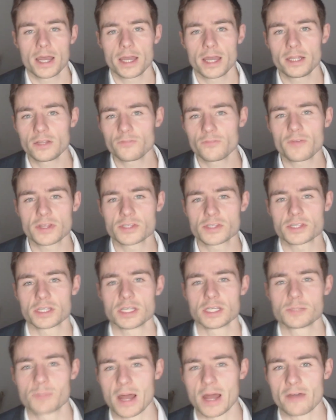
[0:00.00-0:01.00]
In defense of
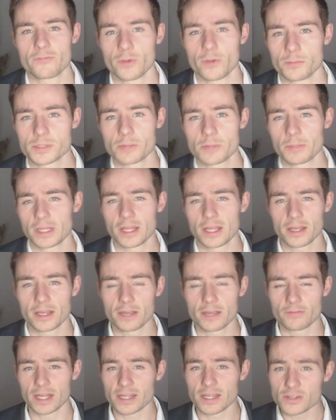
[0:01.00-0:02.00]
these platforms, I mean, they
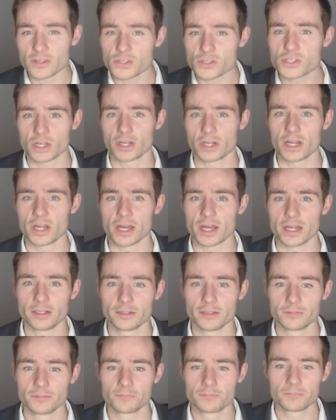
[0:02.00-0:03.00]
give an instant
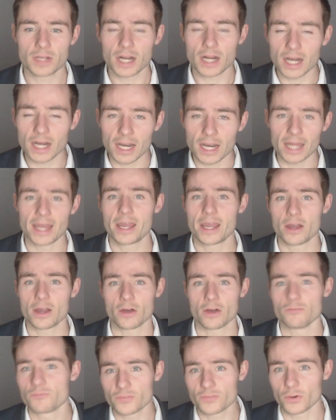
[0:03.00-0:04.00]
and clear
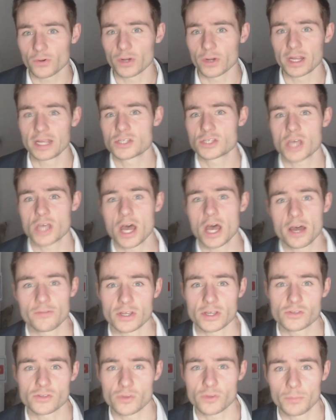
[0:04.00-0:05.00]
and free
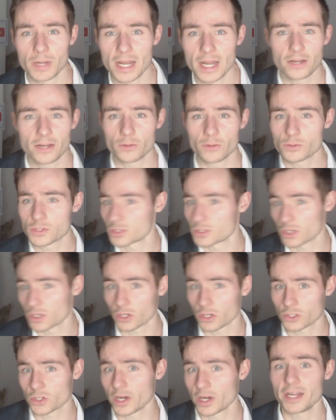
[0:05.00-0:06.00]
service for millennials to
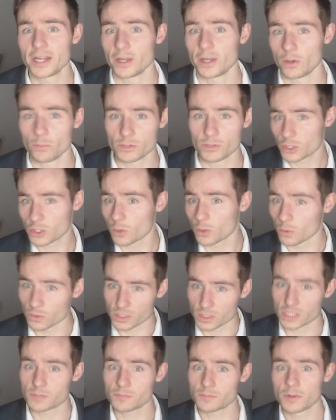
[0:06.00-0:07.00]
start trading on, which
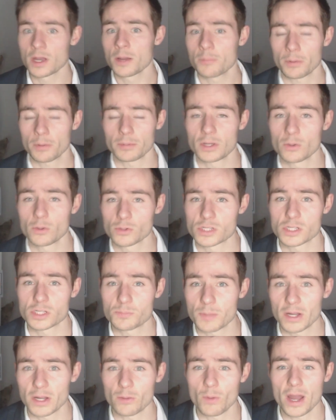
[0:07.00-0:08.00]
probably caused this
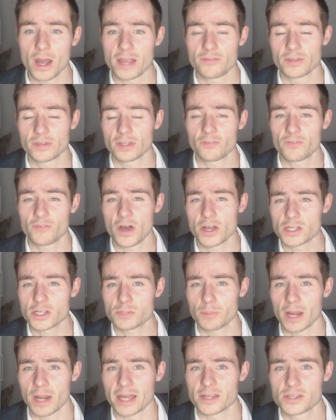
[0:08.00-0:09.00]
big wave in the
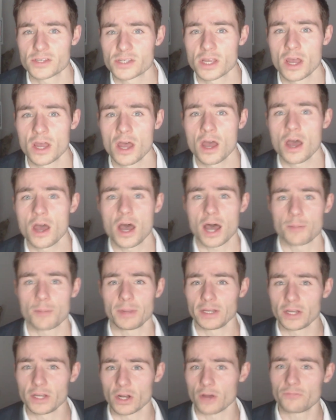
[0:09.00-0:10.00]
first place. I
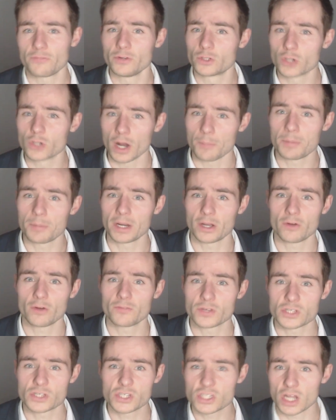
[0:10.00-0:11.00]
mean, if you try pulling
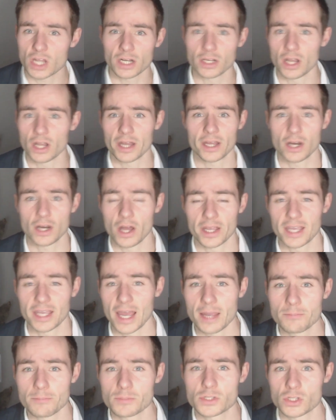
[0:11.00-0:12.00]
off a stunt like
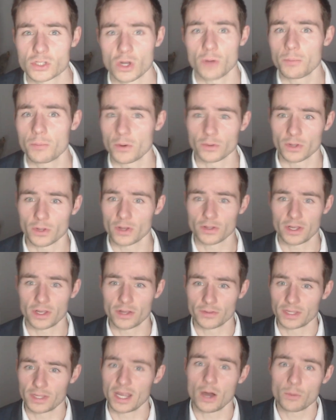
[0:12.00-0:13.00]
GameStop
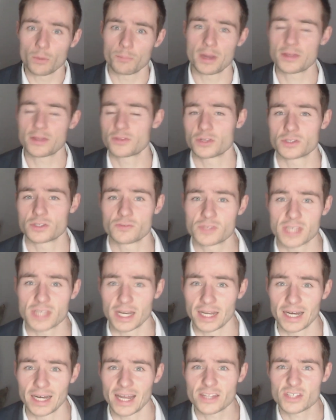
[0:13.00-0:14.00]
on the old methods of
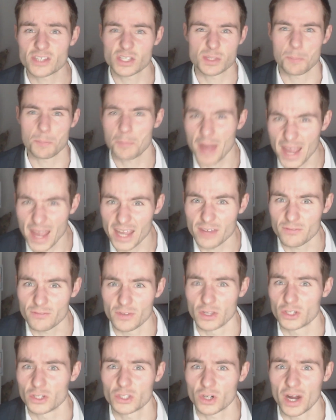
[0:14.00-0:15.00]
sending letters and paying
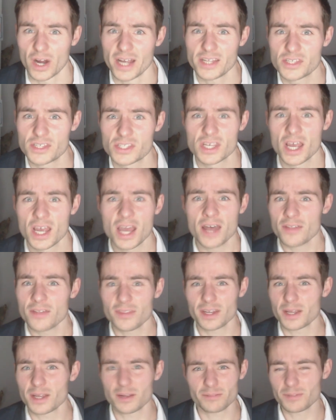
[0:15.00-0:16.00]
for your trades,
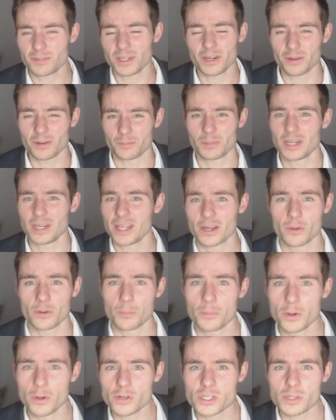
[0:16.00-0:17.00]
then it'd be near
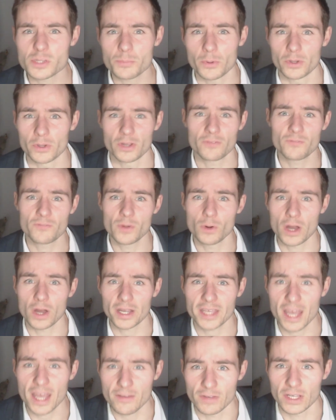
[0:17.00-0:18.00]
impossible. You'd feel
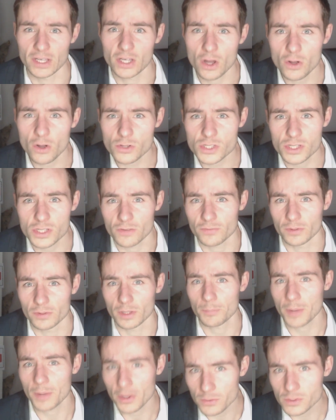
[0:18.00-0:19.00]
like Kevin Costner from
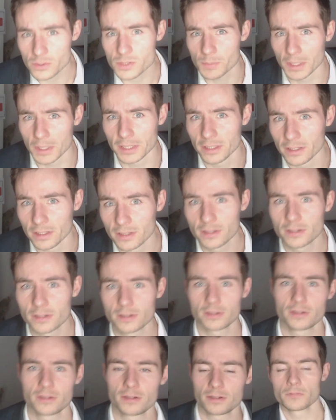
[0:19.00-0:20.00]
The Postman.
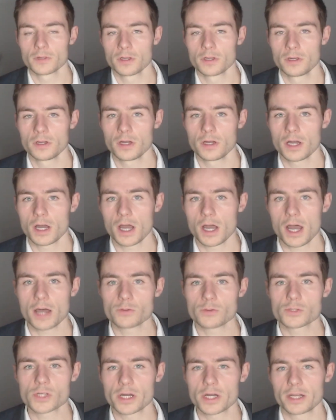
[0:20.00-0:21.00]

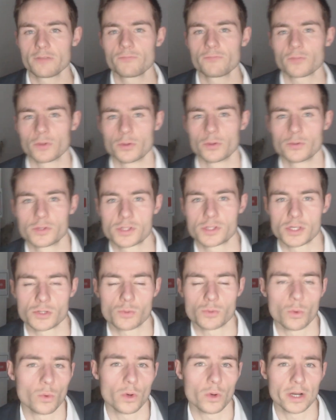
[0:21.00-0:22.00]
Outside influences
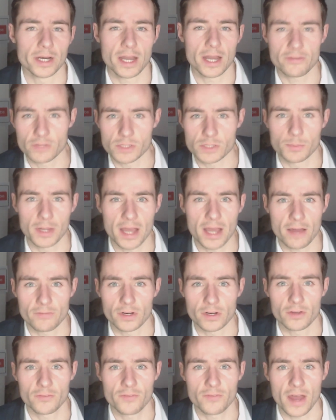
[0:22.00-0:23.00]
will inevitably have an
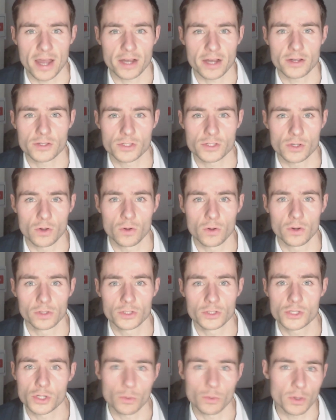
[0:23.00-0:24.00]
effect on
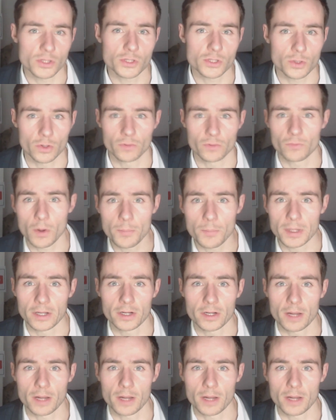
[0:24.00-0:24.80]
212 and Robinhood.